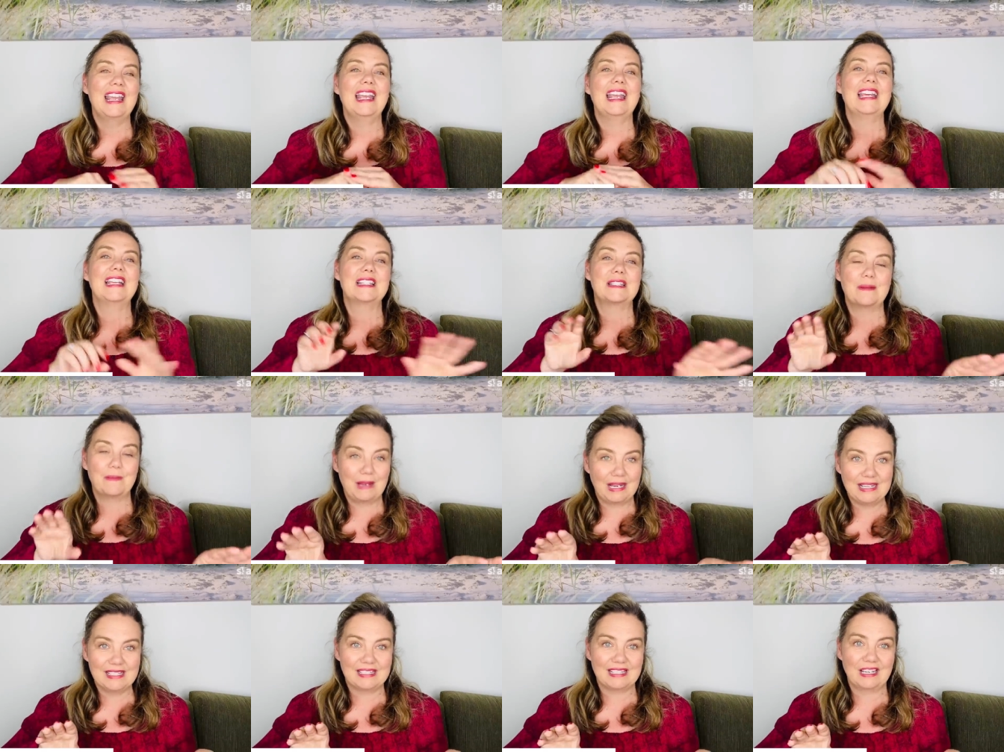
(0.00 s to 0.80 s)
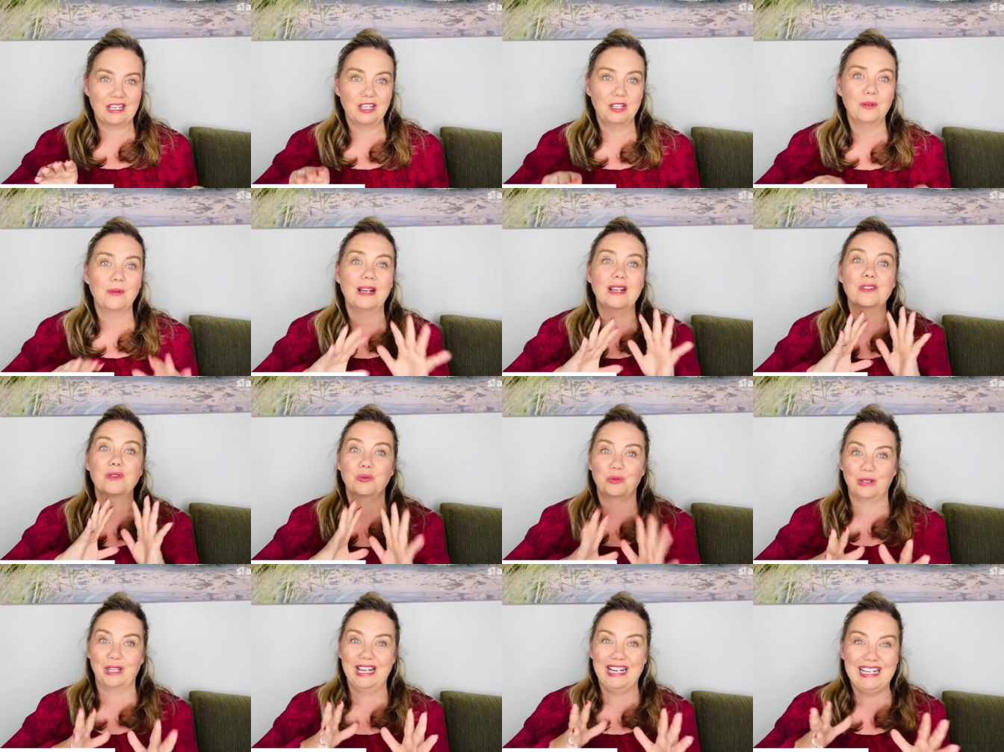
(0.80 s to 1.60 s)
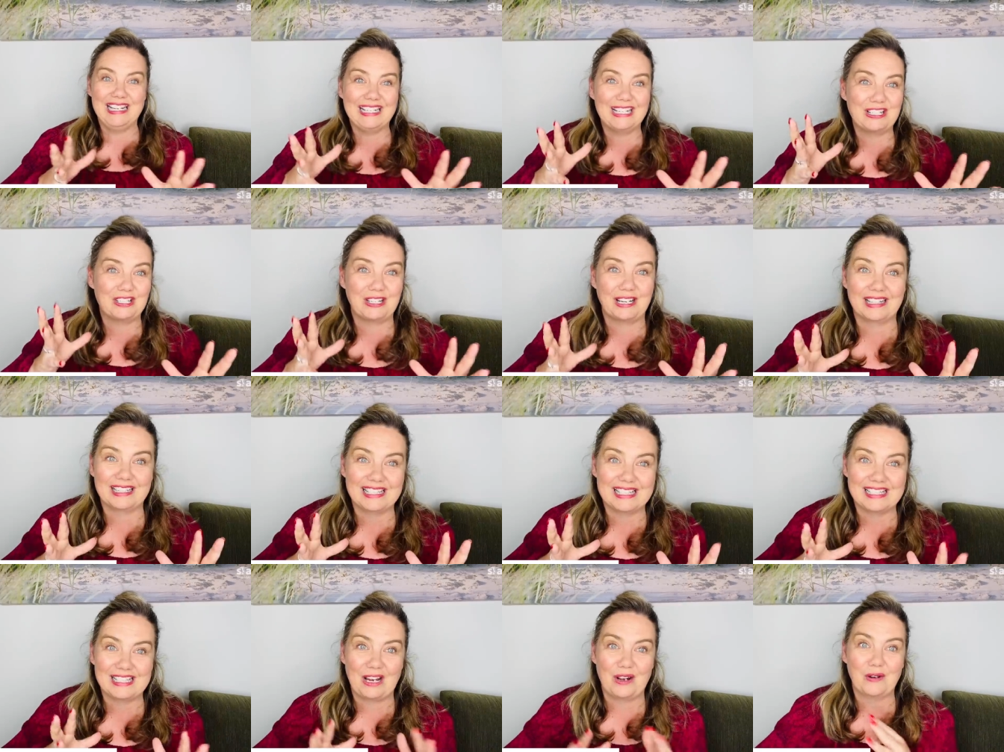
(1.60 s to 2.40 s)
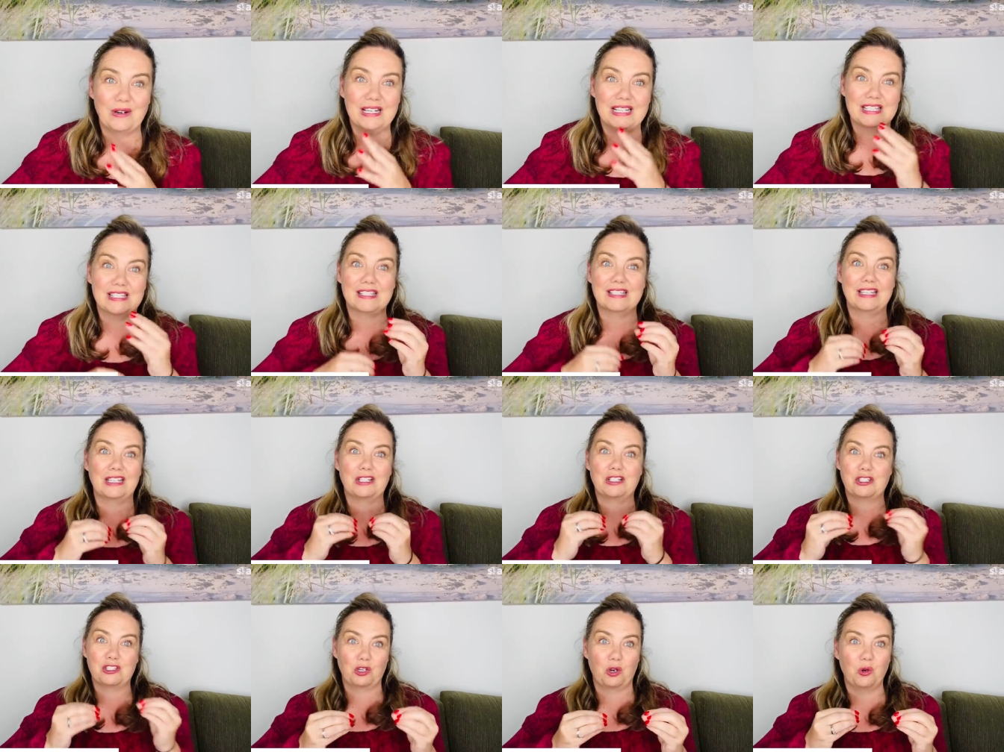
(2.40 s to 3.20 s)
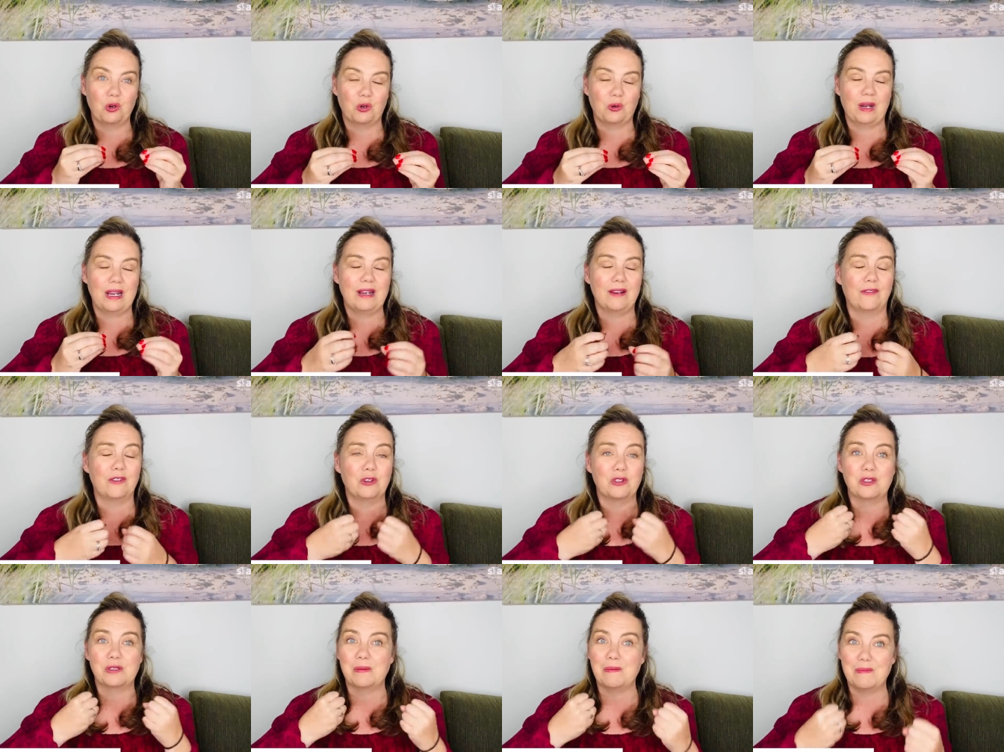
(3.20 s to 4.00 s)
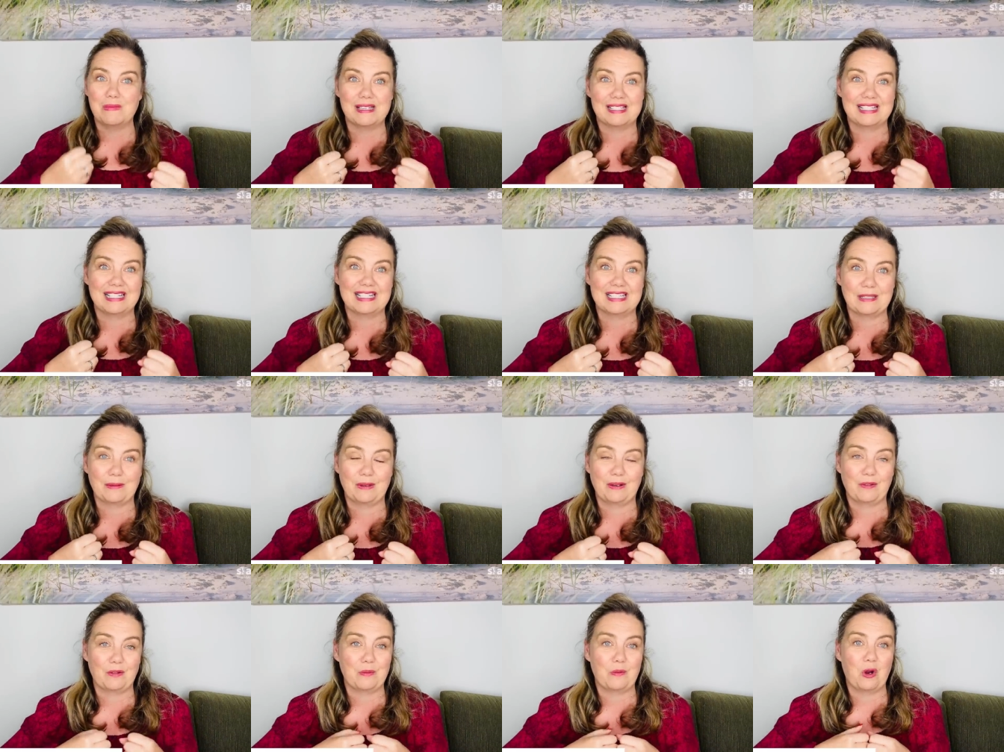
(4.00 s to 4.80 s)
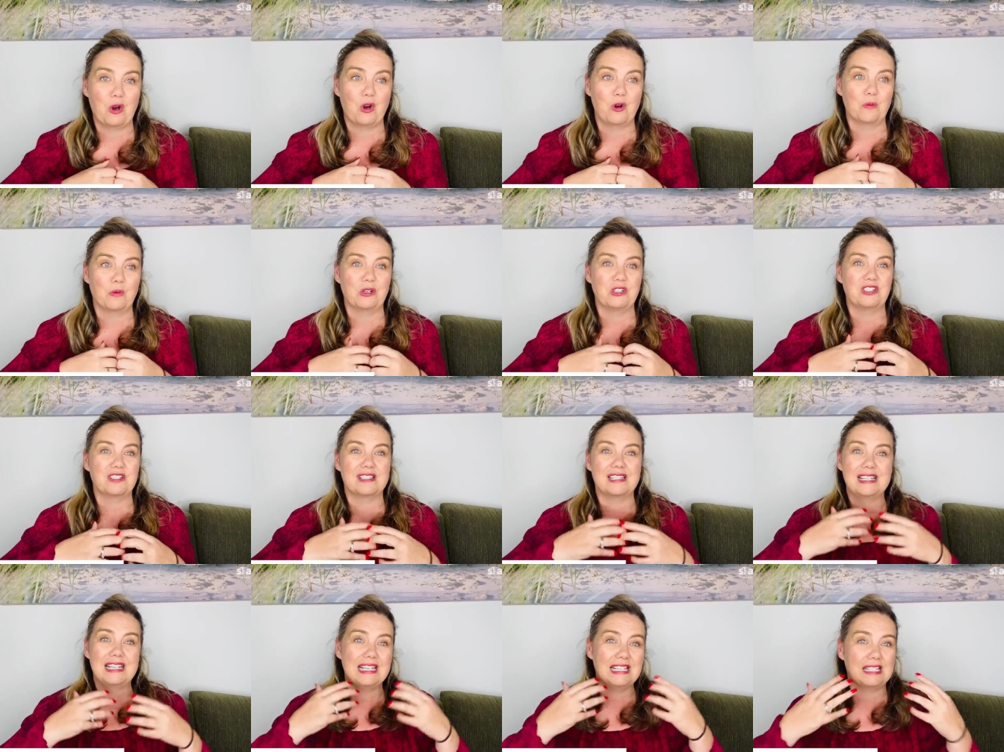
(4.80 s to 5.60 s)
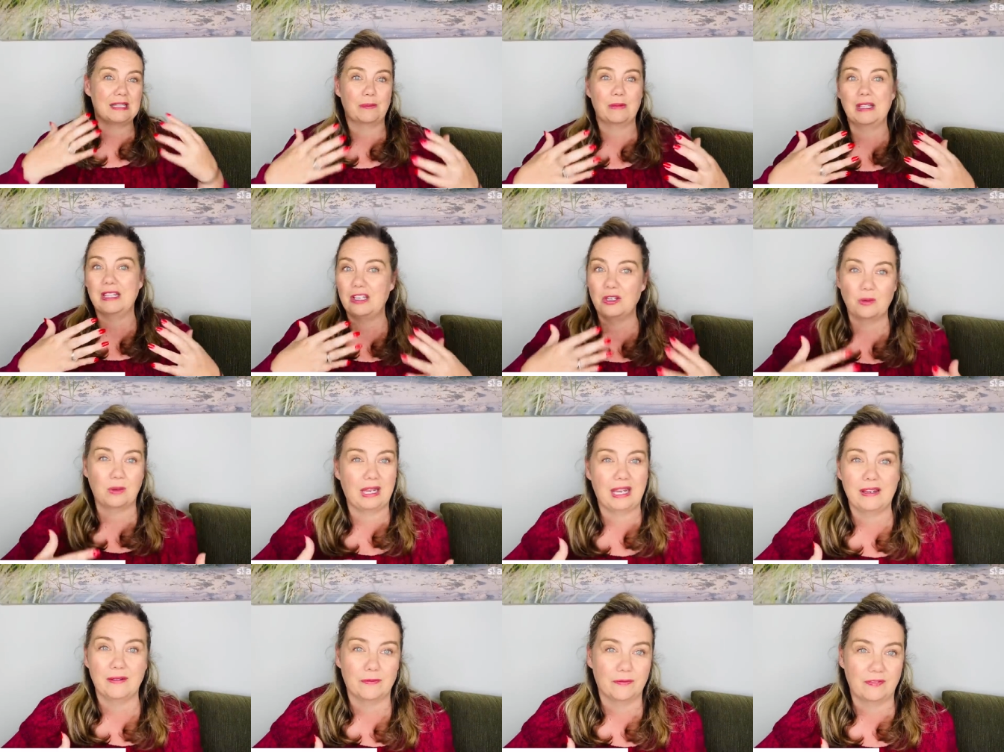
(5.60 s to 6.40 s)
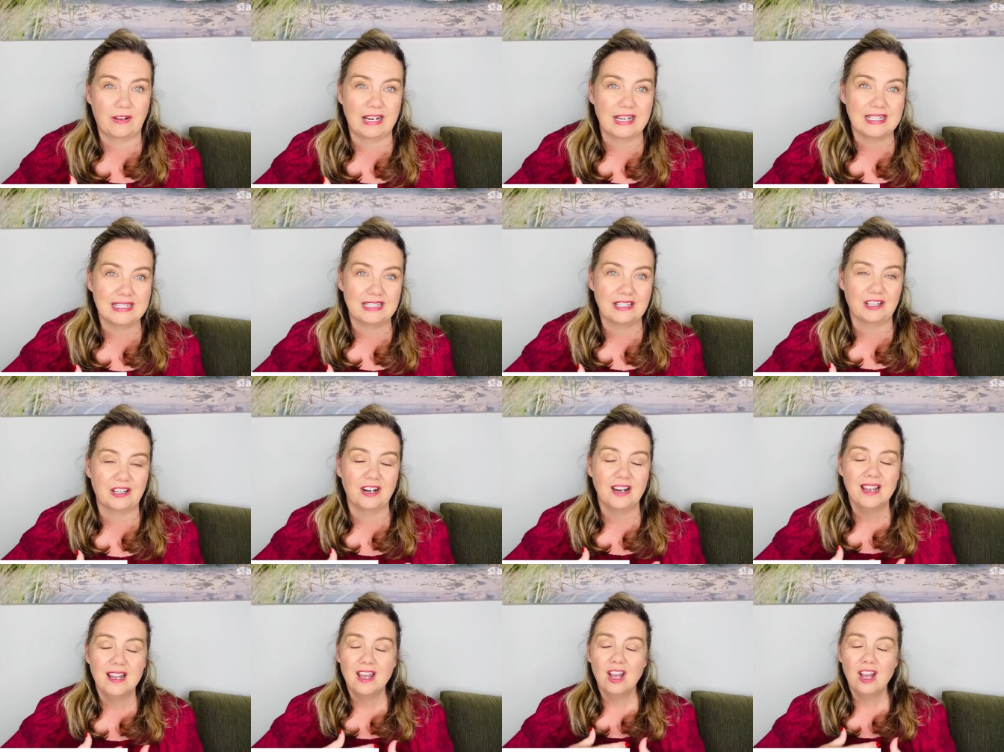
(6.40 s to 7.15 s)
It's amazing. You guys really need to check this out. This is, like, so great if you're just missing something from home or just need something that you can't find here.